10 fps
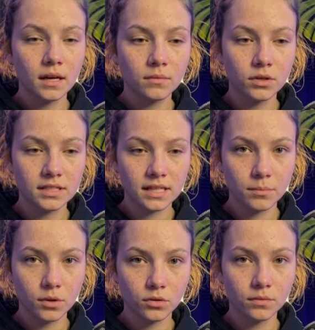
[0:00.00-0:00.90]
For
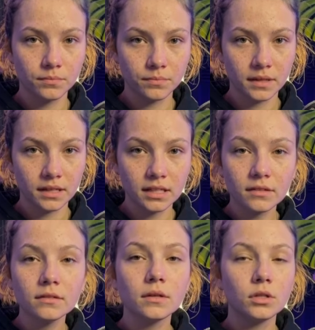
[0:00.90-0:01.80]
example,
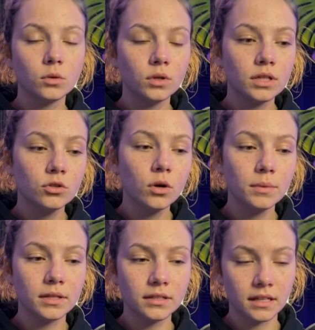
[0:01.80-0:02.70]
if you want to
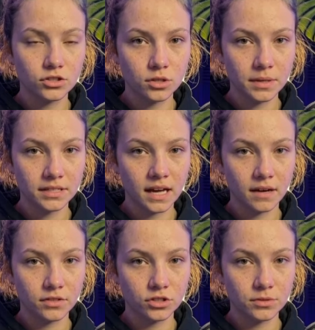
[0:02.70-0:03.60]
drip it
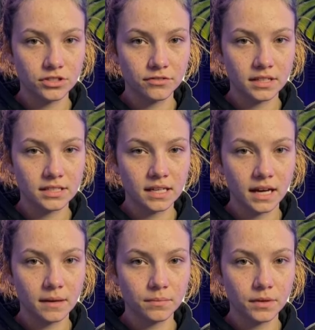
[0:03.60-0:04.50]
after a specific
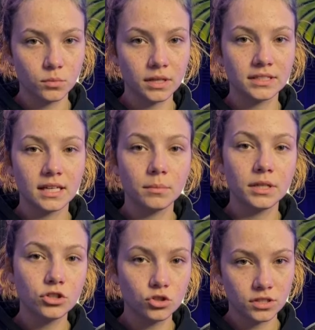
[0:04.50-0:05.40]
time when
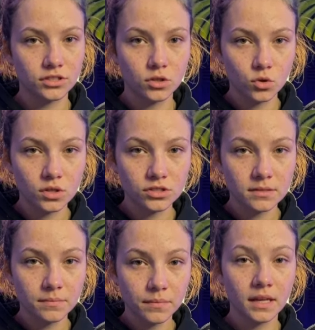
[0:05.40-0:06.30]
somebody joins the course.
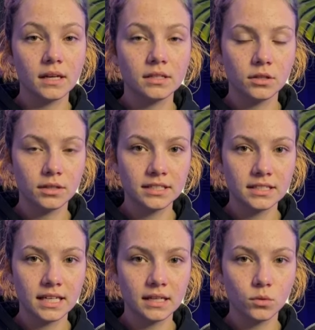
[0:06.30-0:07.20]
So let's
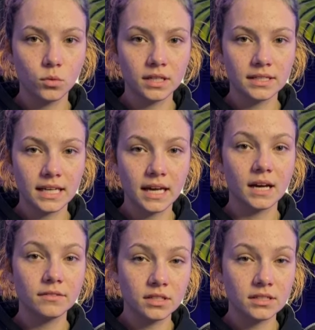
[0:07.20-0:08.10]
say 1 day
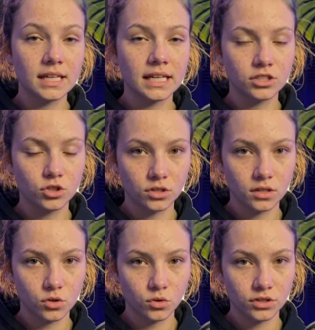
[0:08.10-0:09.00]
after they join
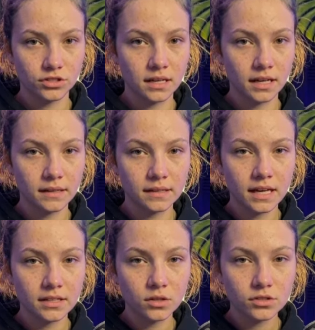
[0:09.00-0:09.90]
the course,
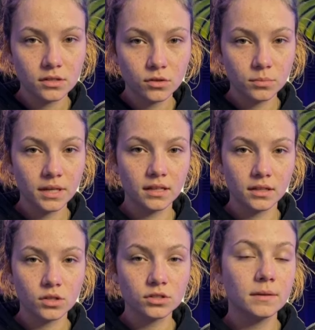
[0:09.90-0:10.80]
that content will be
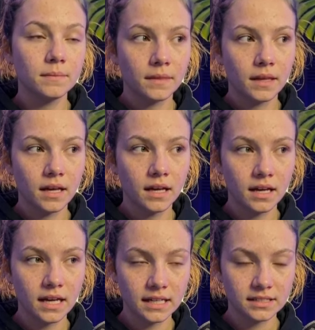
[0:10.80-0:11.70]
unlocked.
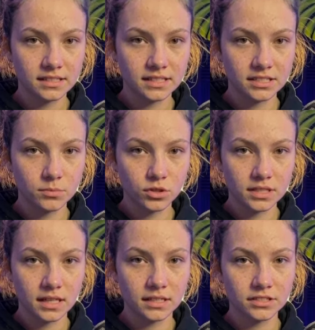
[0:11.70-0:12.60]
And let's put
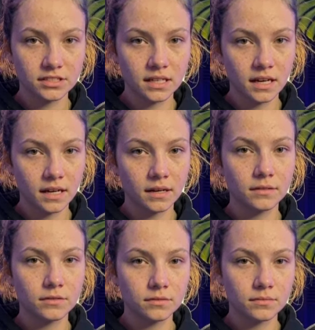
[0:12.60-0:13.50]
it at
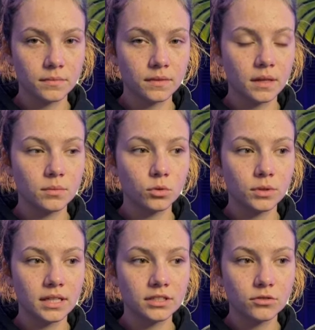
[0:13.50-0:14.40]
2
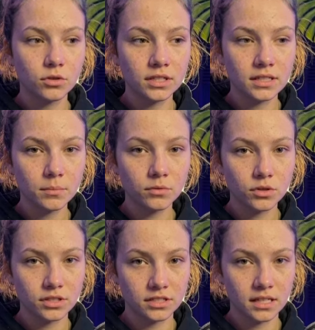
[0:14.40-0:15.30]
minutes, for example,
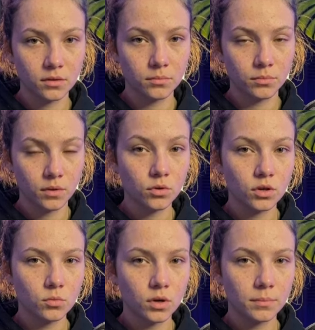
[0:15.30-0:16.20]
for the sake of,
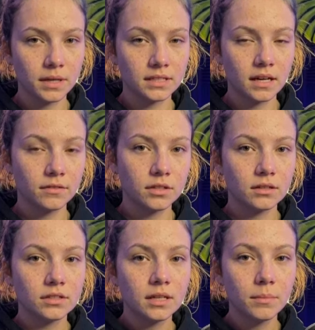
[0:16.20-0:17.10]
or 1 minute
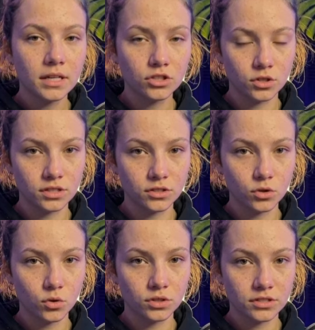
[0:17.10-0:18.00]
after somebody joins the
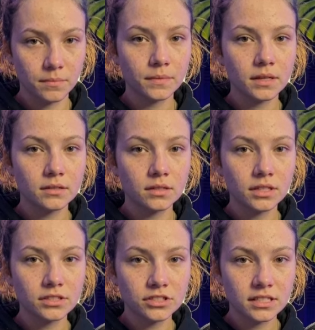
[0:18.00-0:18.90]
course. So you
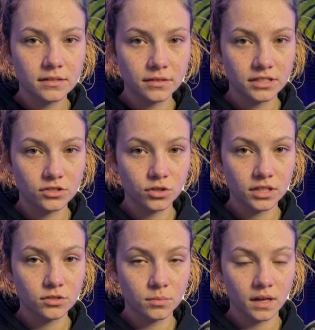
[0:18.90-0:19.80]
can see the
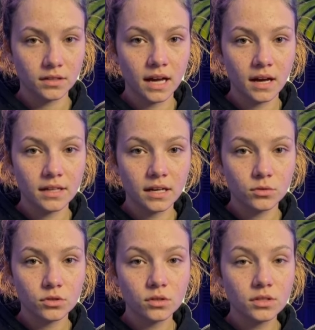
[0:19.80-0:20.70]
screens about how that
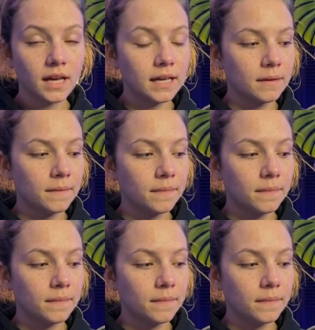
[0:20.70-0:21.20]
will look like.